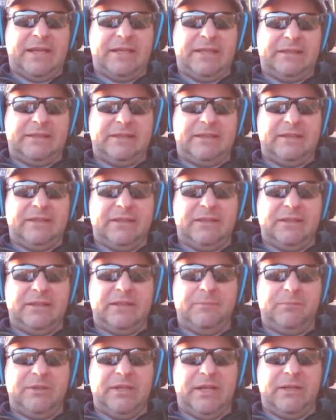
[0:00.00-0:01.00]
it
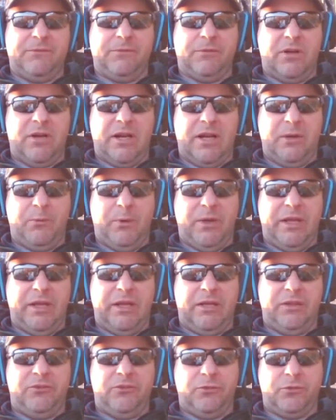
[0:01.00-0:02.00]
can plan for
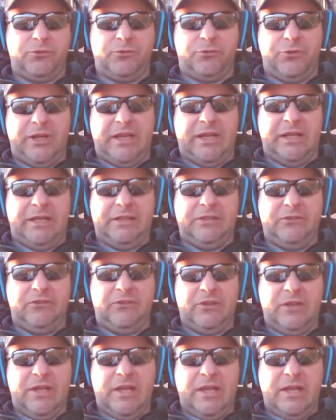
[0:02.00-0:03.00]
highways or
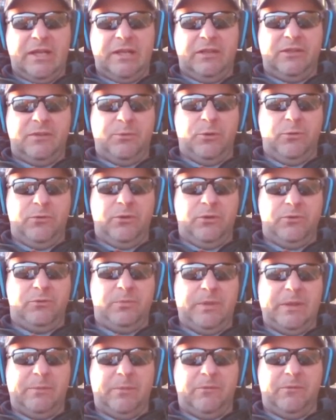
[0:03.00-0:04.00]
trains to move those
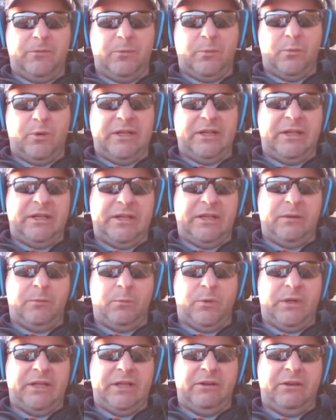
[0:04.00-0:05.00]
people from
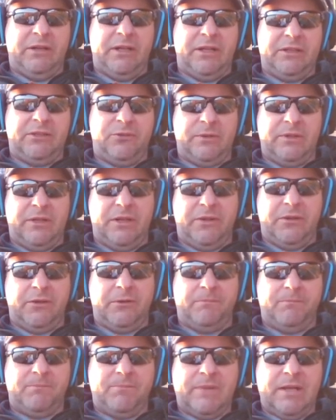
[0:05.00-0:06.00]
one area to
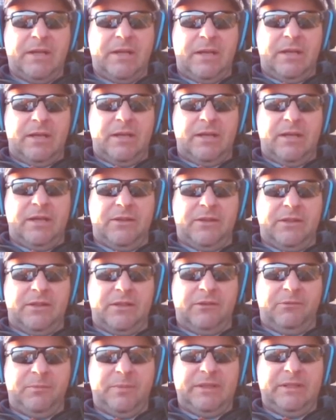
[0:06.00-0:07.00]
another. The
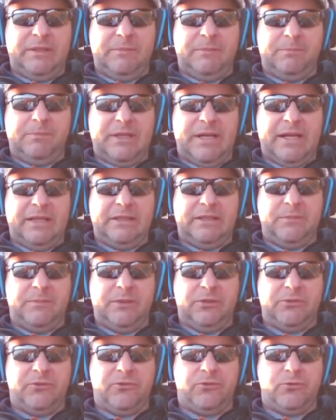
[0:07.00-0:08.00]
government can plan to
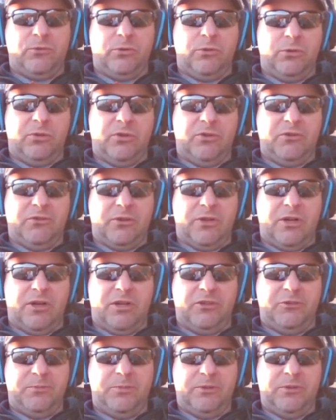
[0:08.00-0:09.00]
build schools or
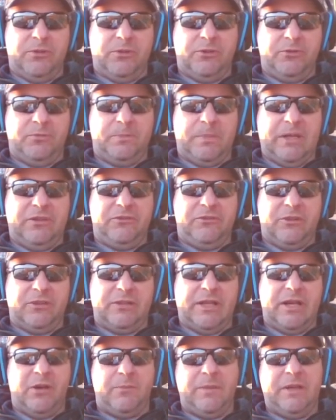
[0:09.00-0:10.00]
hospitals based
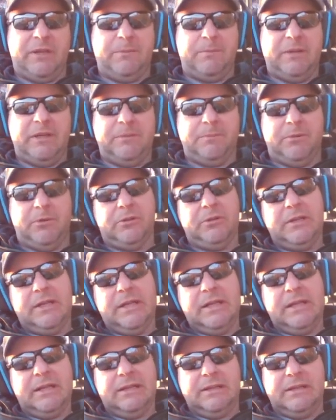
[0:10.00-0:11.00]
on how many people
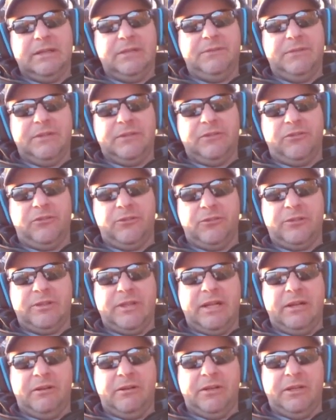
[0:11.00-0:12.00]
live in
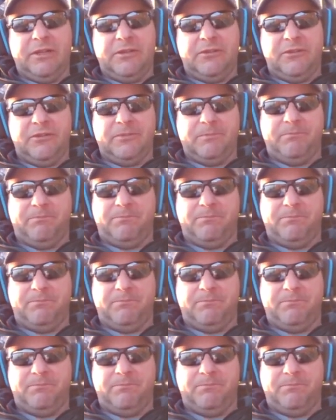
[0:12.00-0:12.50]
certain areas.